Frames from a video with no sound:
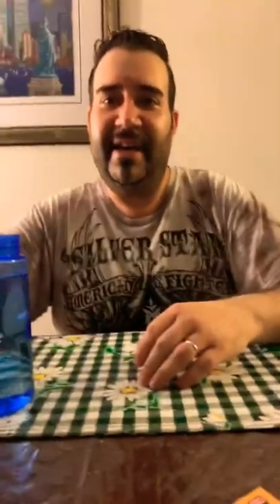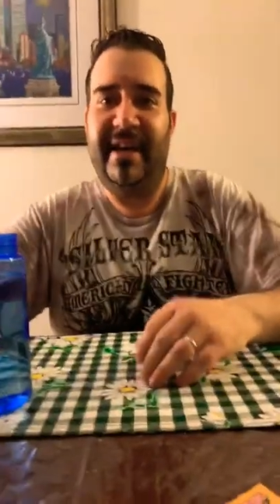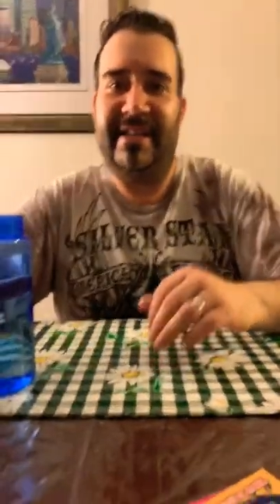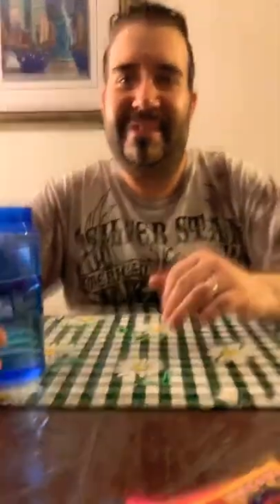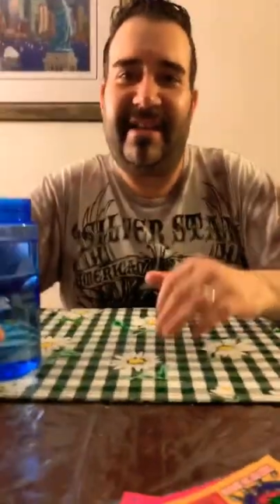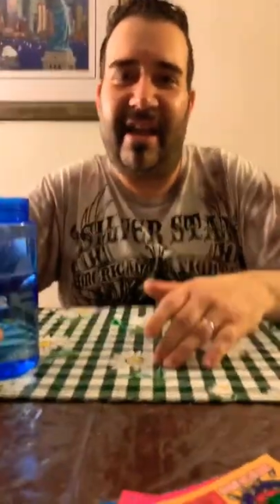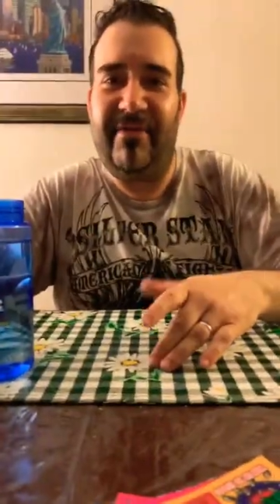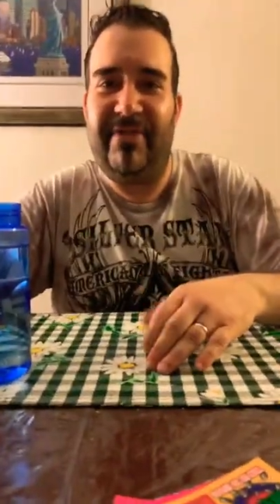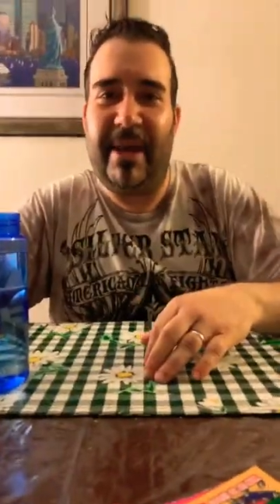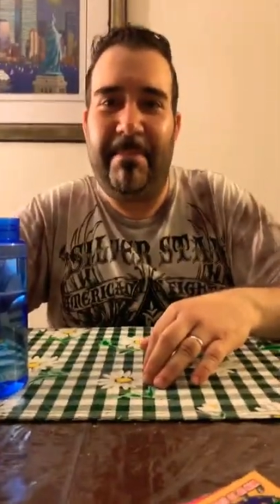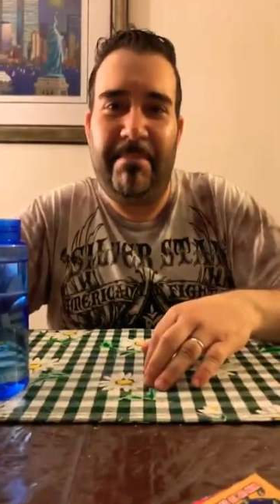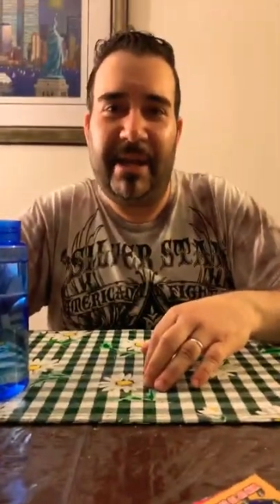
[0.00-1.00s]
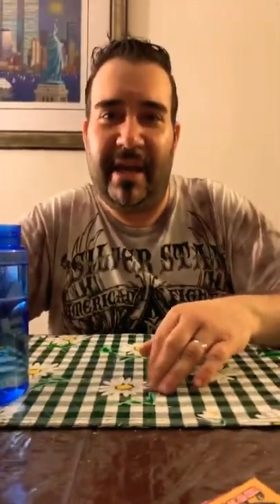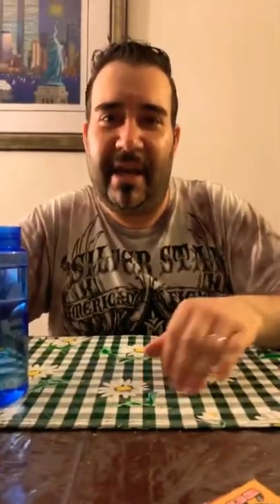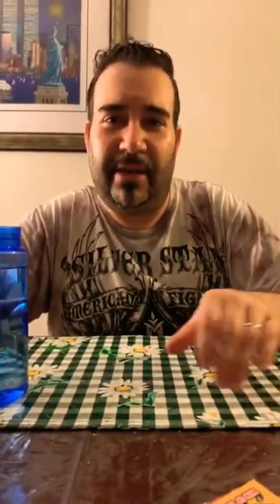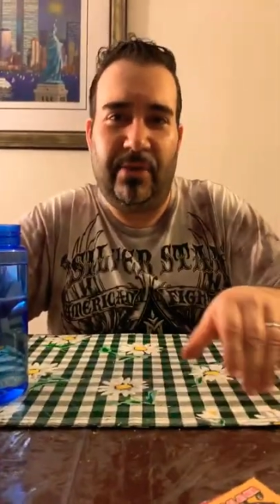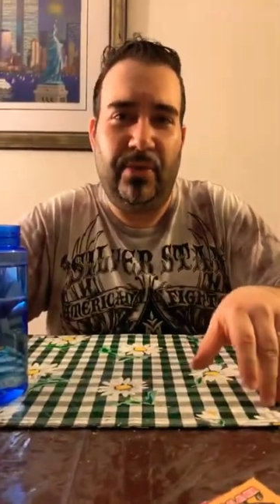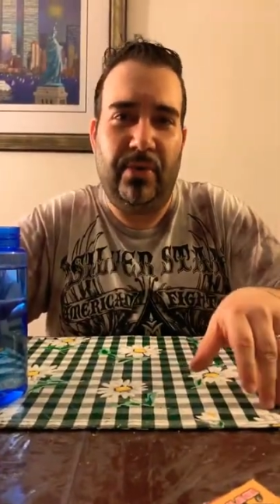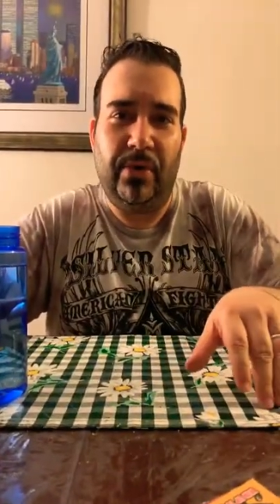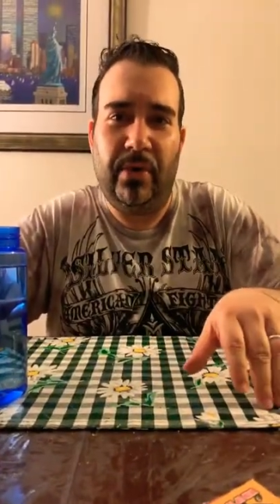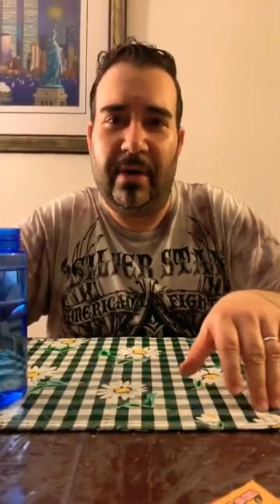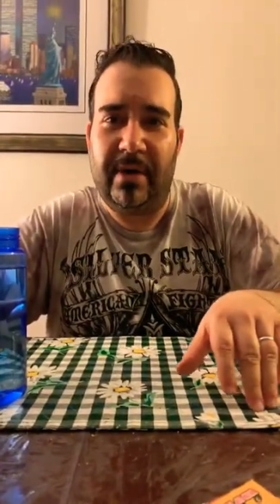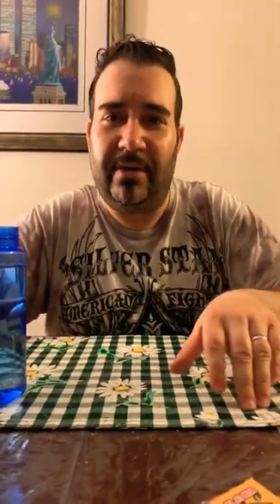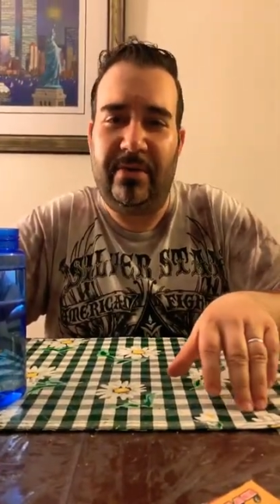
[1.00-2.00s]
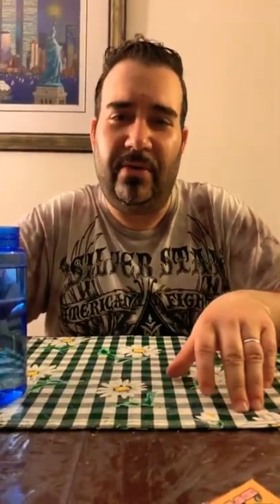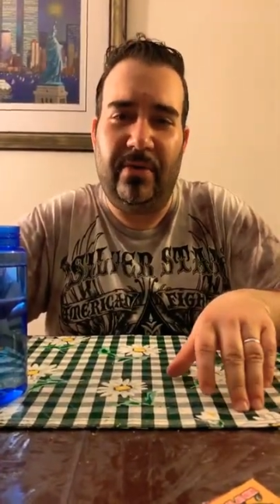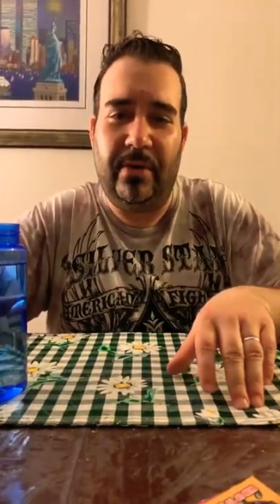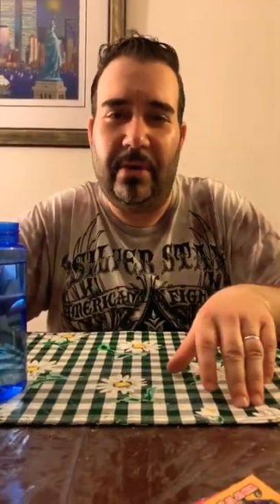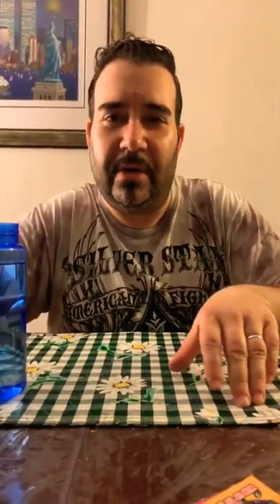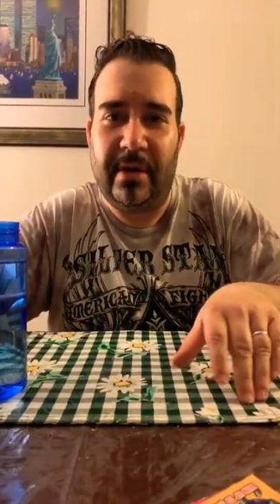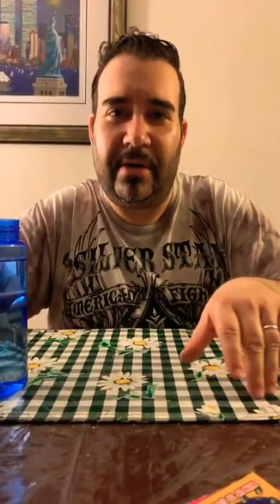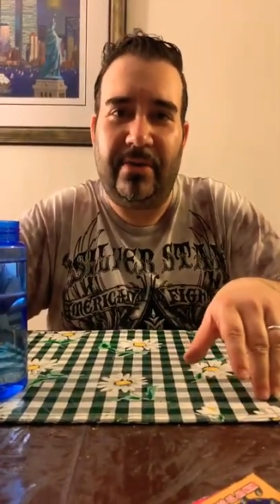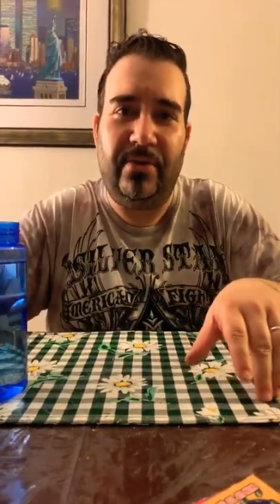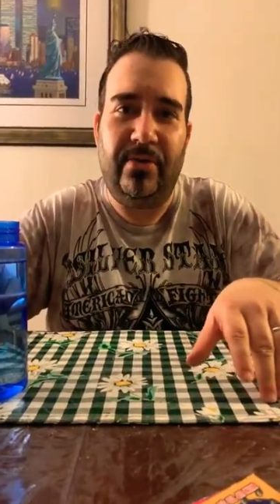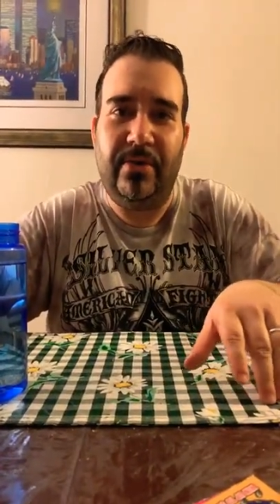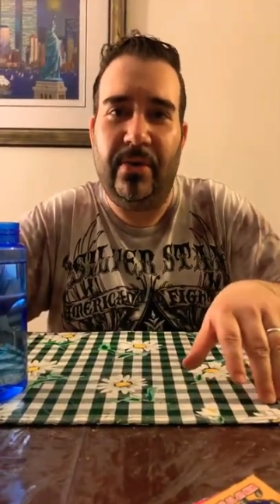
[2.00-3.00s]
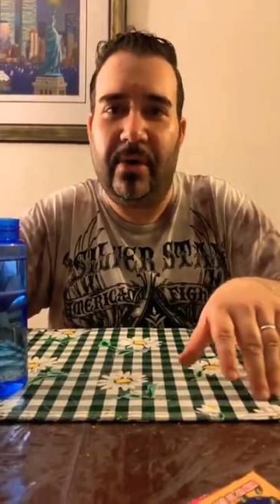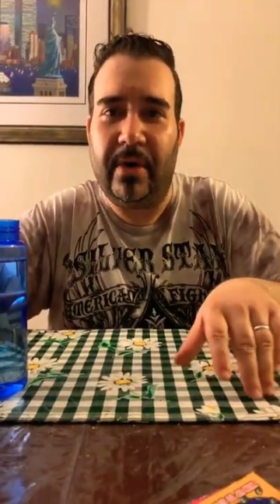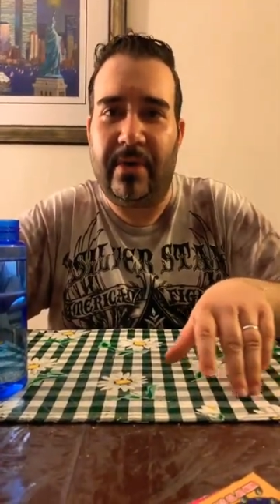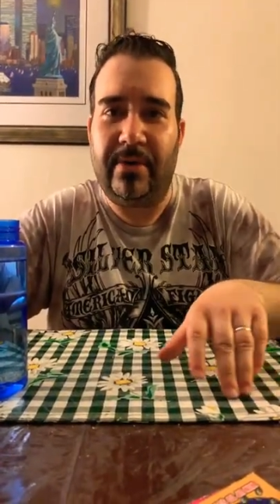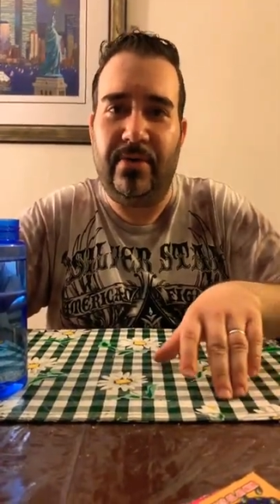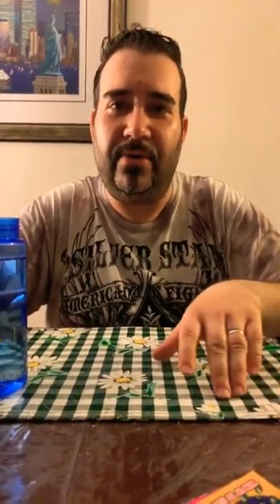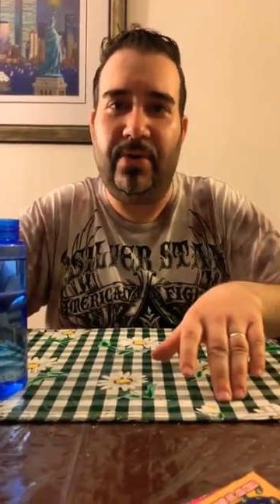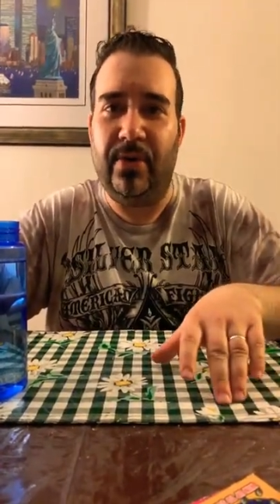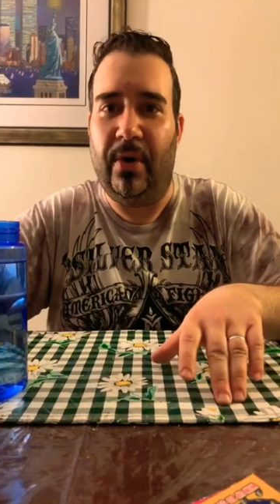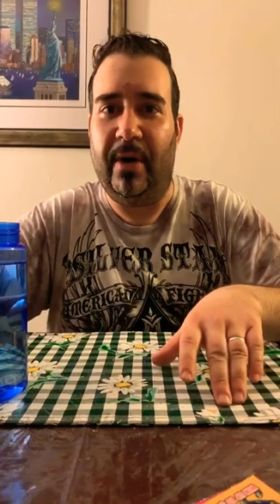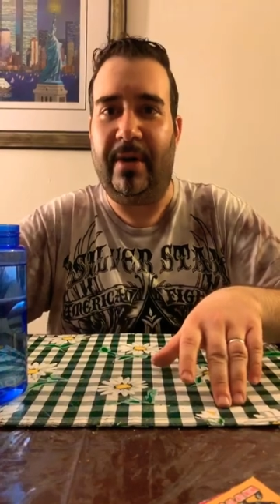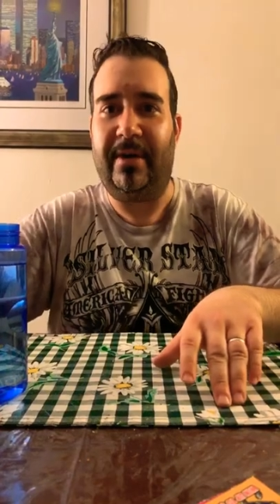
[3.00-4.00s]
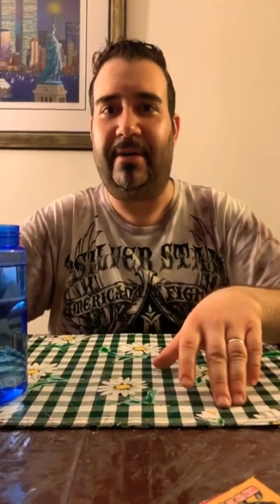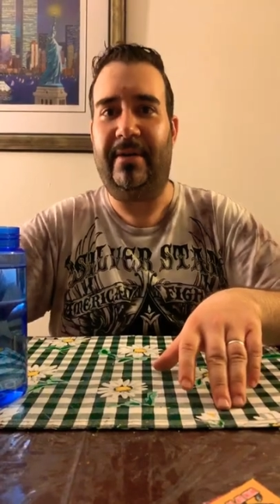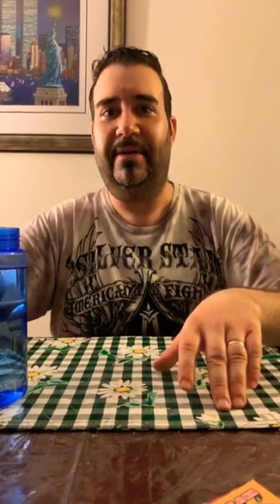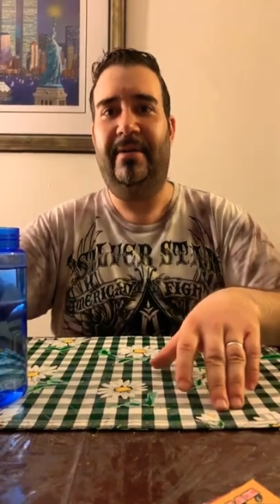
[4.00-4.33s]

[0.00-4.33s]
instead of them being New York, New York, New York, New York,